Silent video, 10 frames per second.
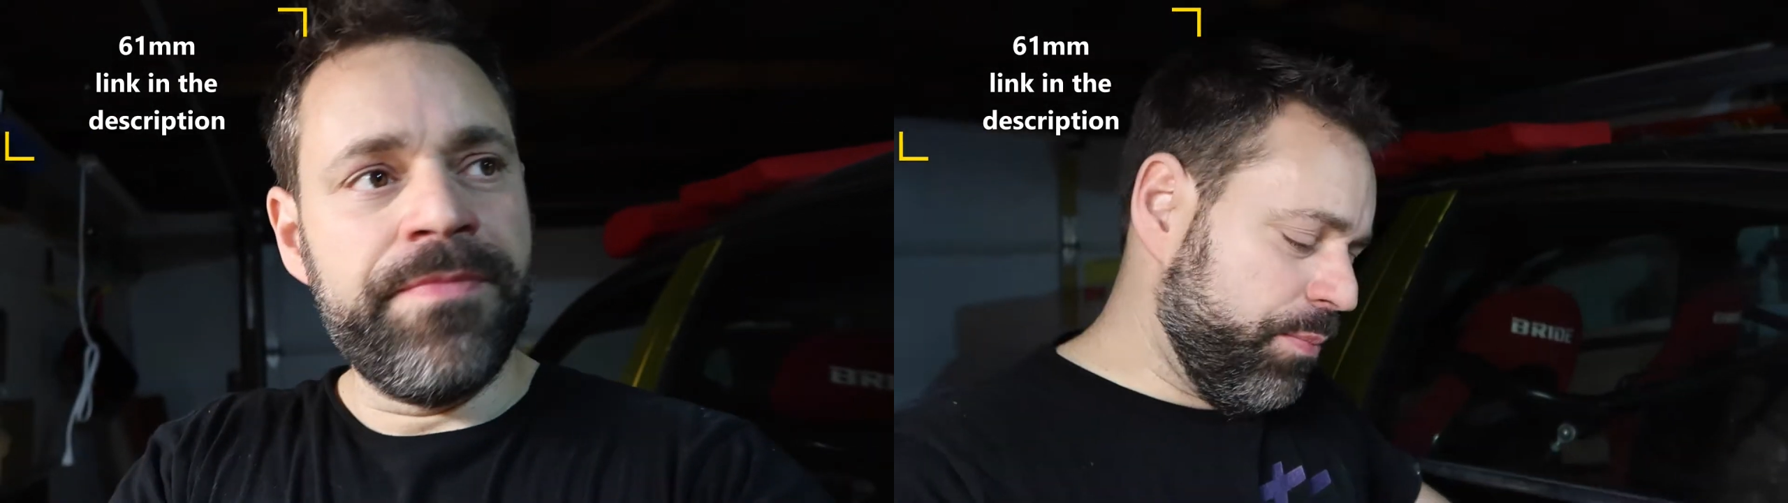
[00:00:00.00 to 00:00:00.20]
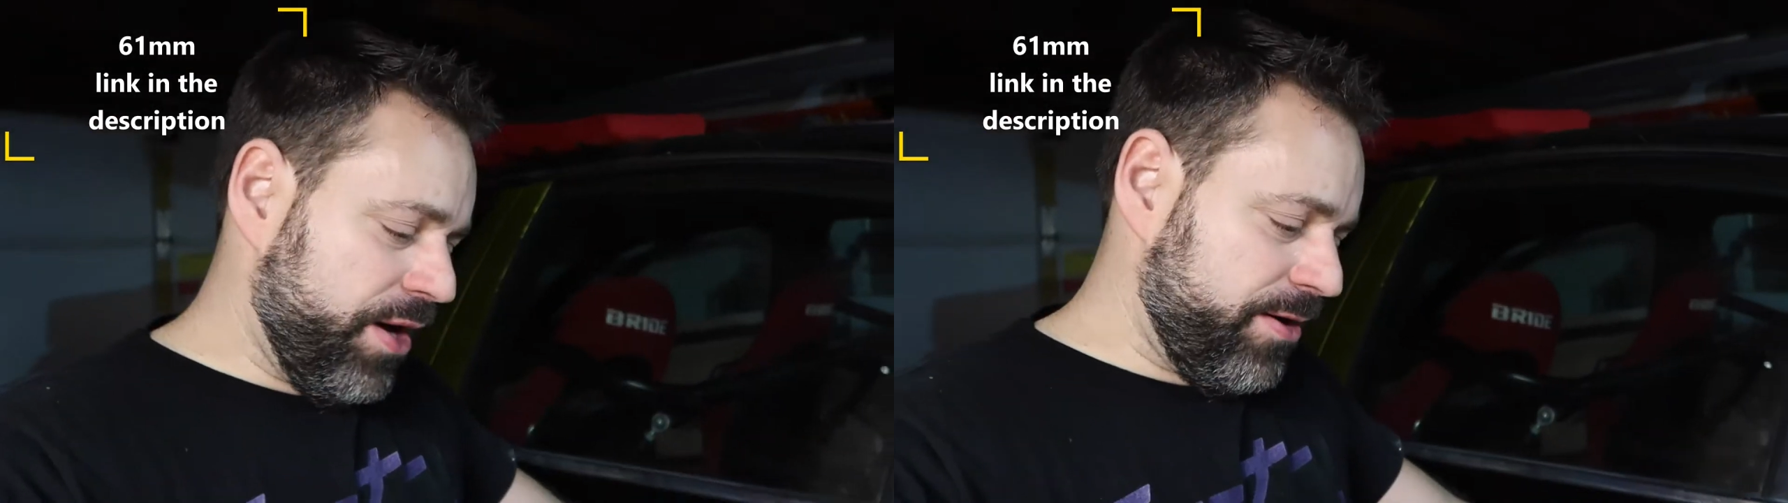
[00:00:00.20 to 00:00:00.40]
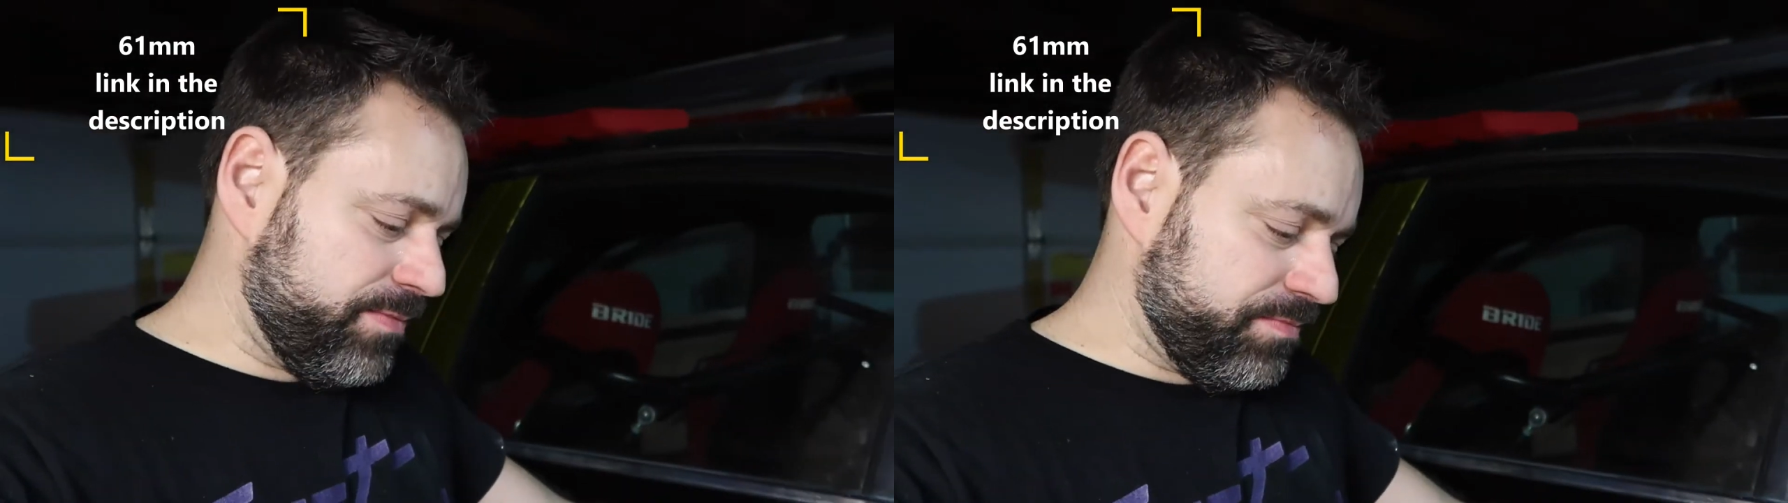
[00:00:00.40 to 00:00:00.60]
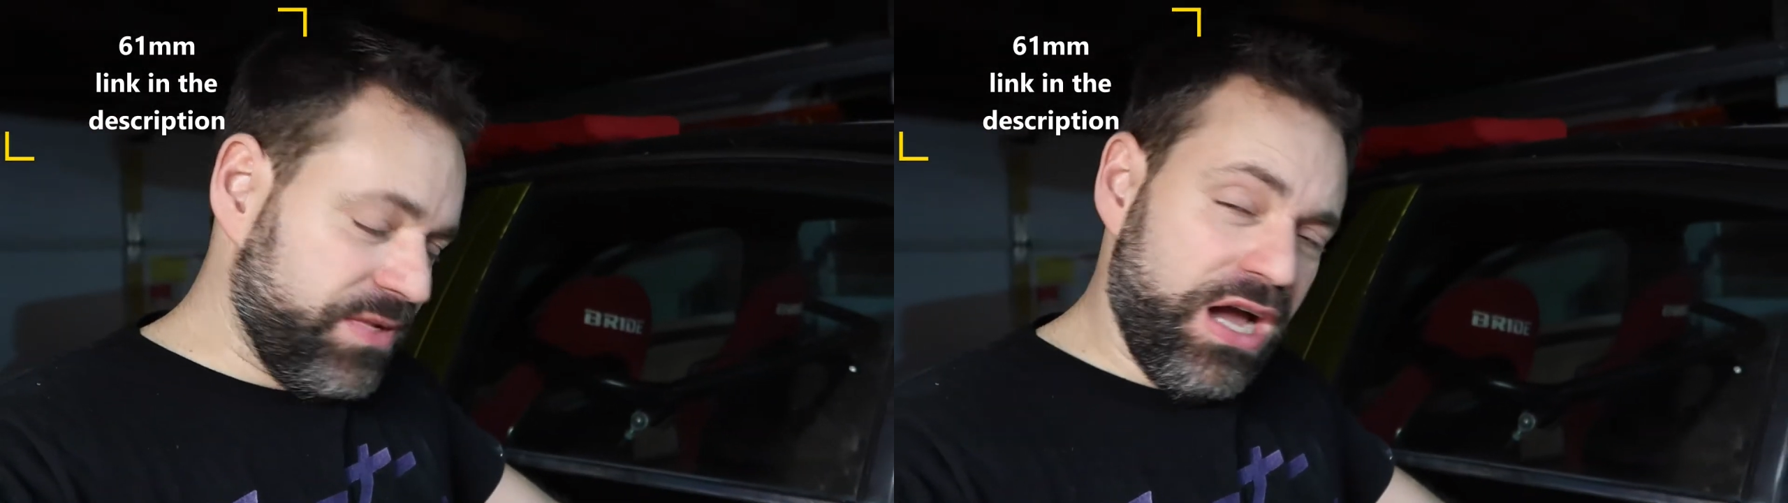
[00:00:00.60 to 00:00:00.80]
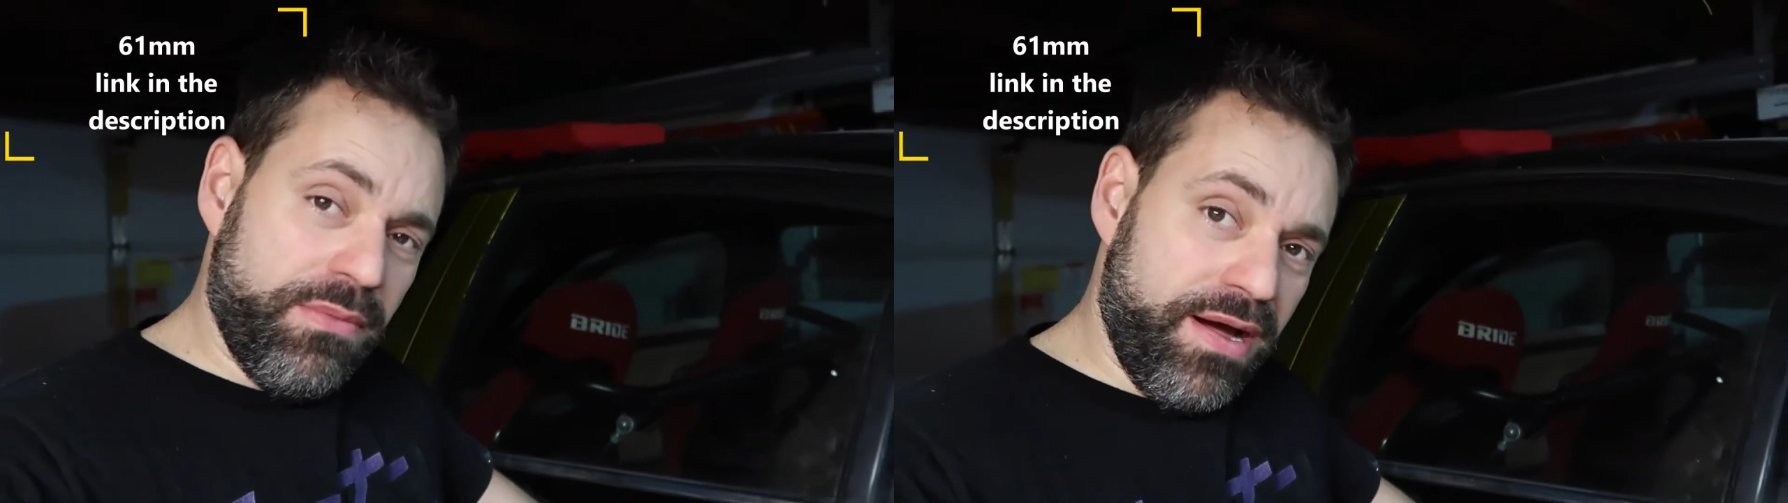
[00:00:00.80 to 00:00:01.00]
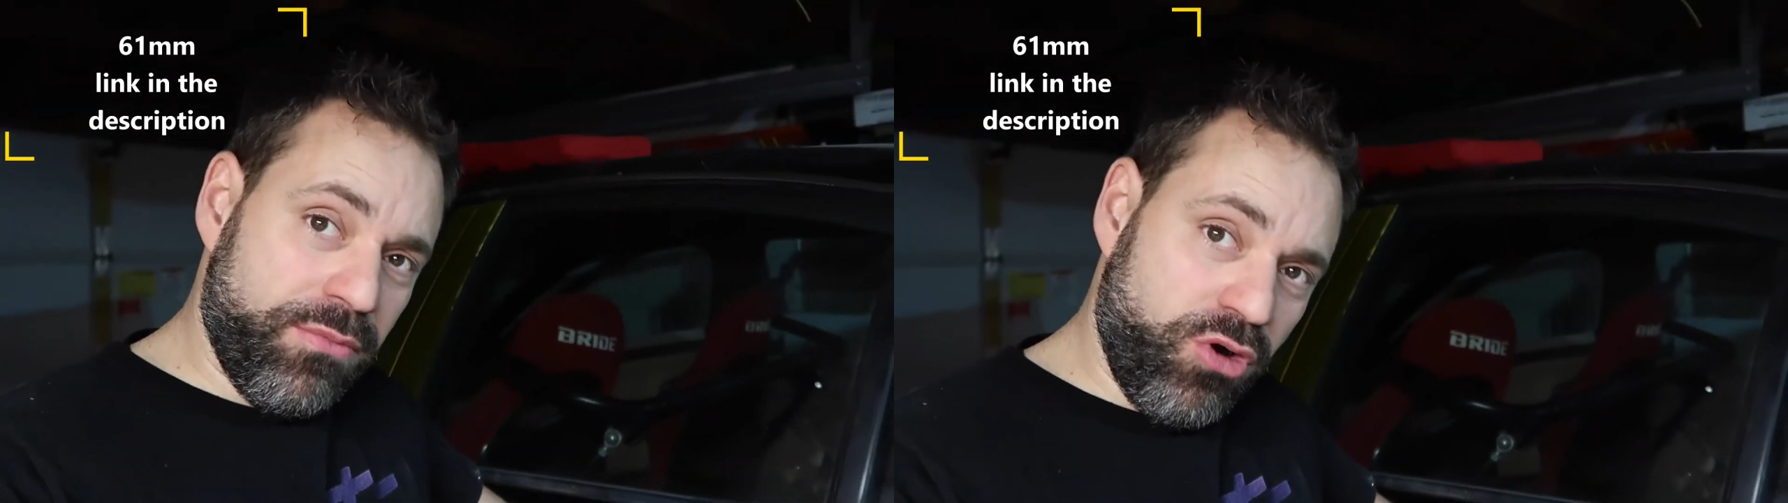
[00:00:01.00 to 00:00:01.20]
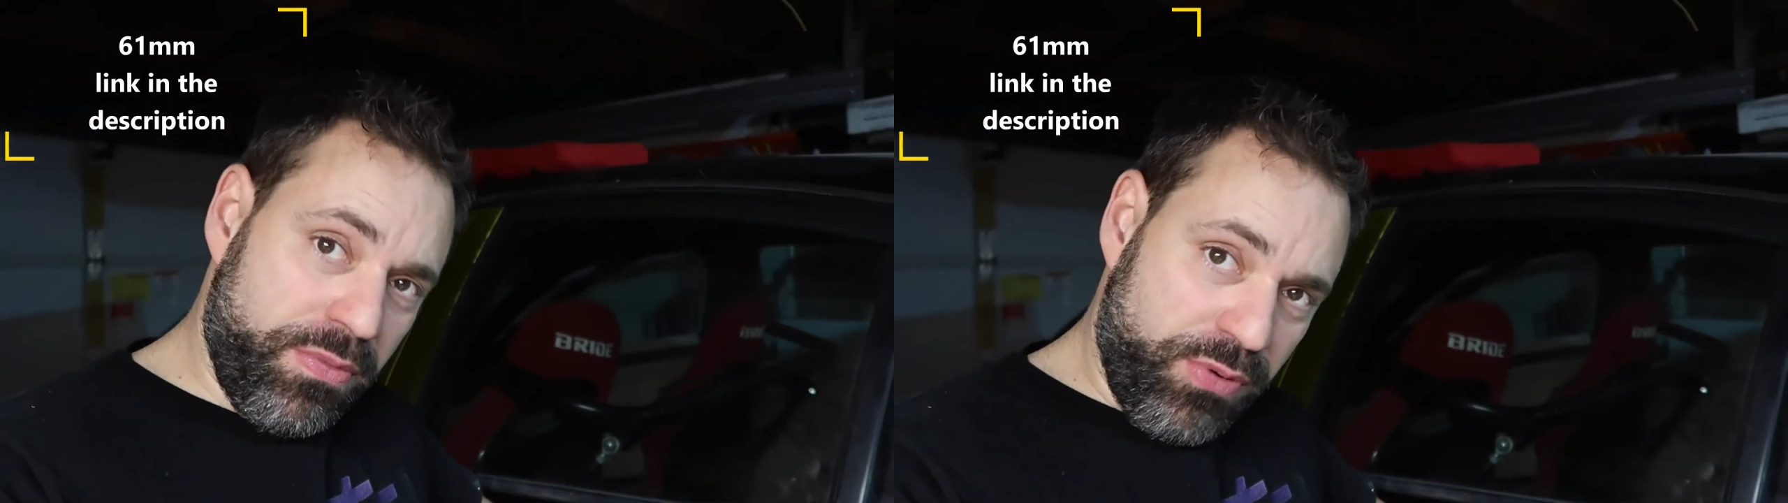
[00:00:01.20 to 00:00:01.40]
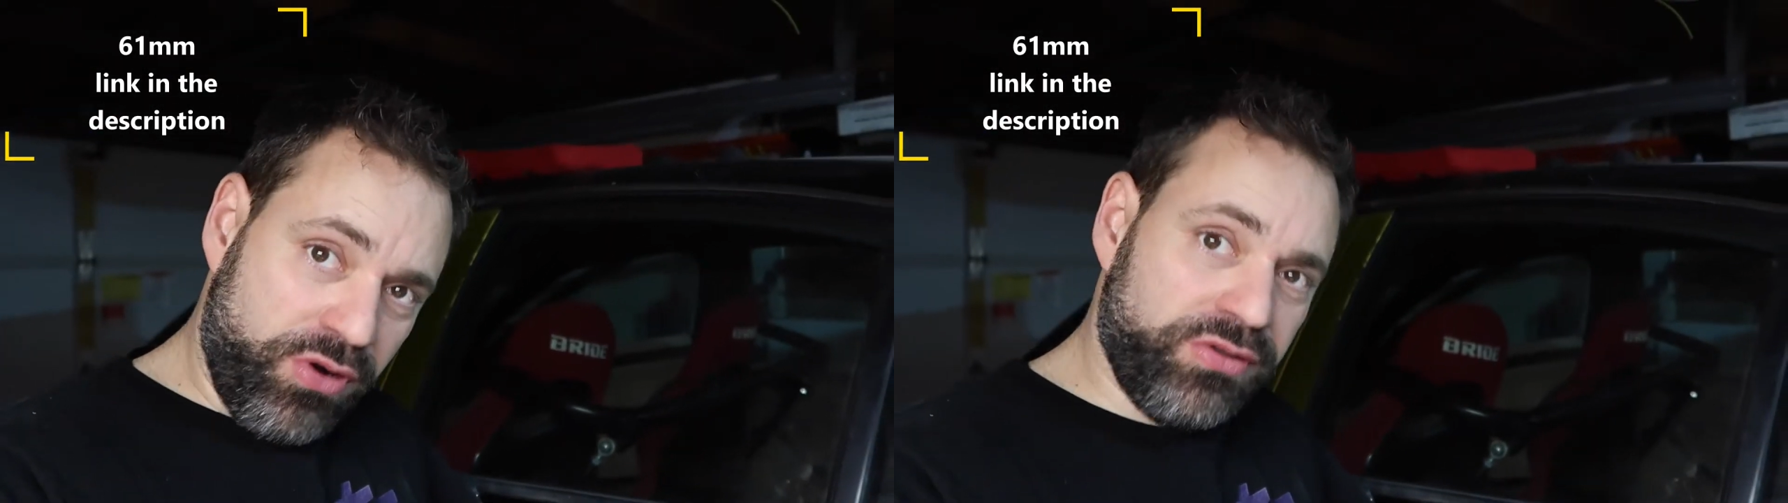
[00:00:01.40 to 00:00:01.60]
but I'm going
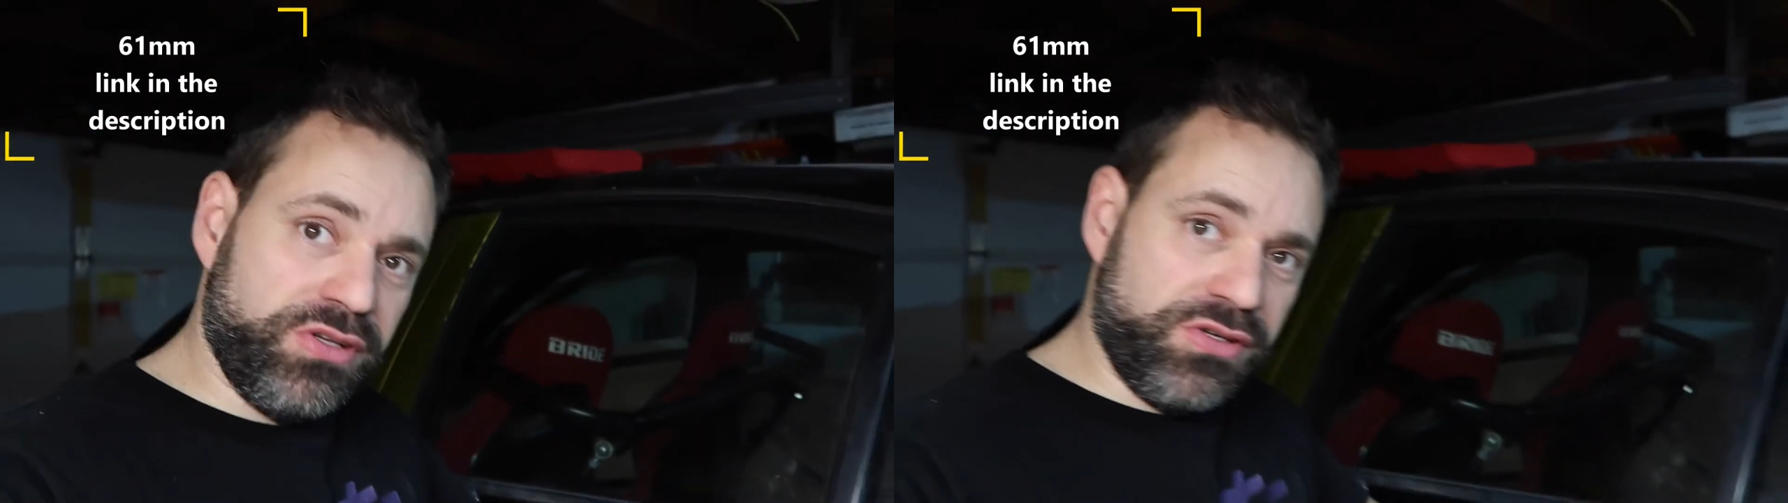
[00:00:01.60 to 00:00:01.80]
to put on the